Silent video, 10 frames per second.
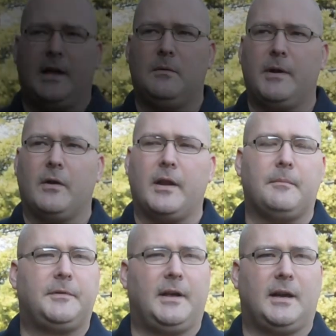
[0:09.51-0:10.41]
today we
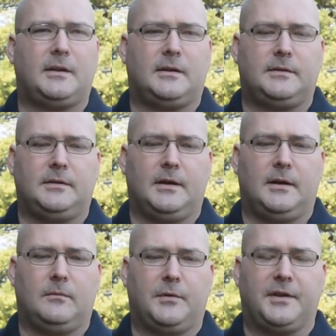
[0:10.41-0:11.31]
are at
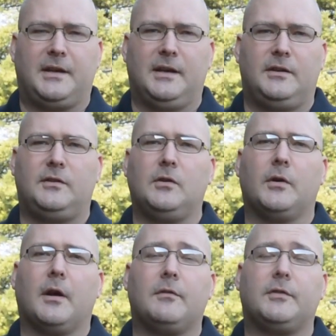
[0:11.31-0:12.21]
MTEC with the kids
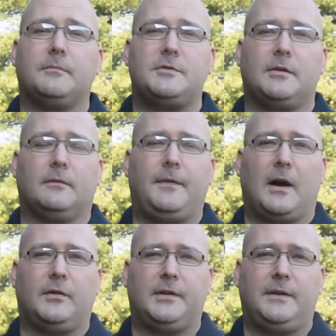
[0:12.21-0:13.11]
going over some general
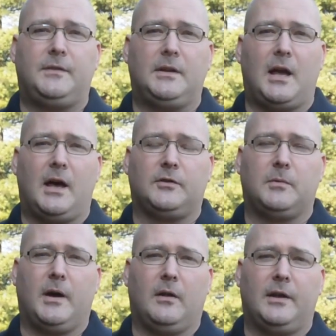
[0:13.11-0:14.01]
fire safety
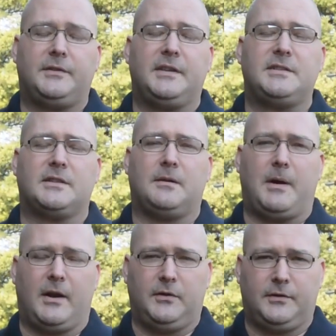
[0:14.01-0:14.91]
as well as teaching
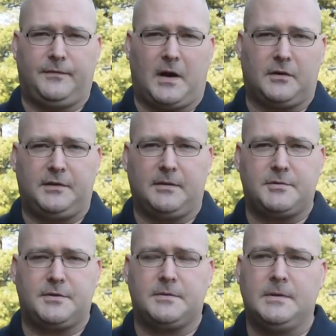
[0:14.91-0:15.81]
them how to use a fire
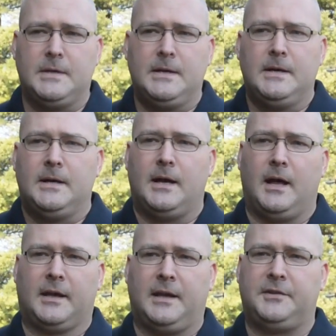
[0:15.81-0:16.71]
extinguisher.
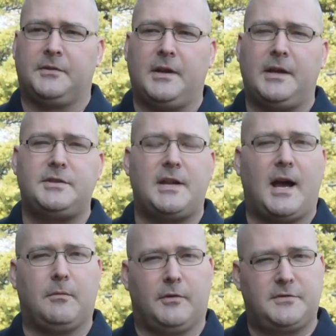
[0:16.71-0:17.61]
The kids are at an age
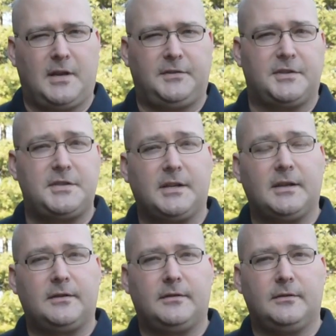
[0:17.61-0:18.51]
now where they're
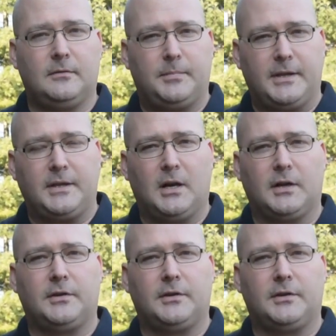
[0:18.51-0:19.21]
transitioning into being young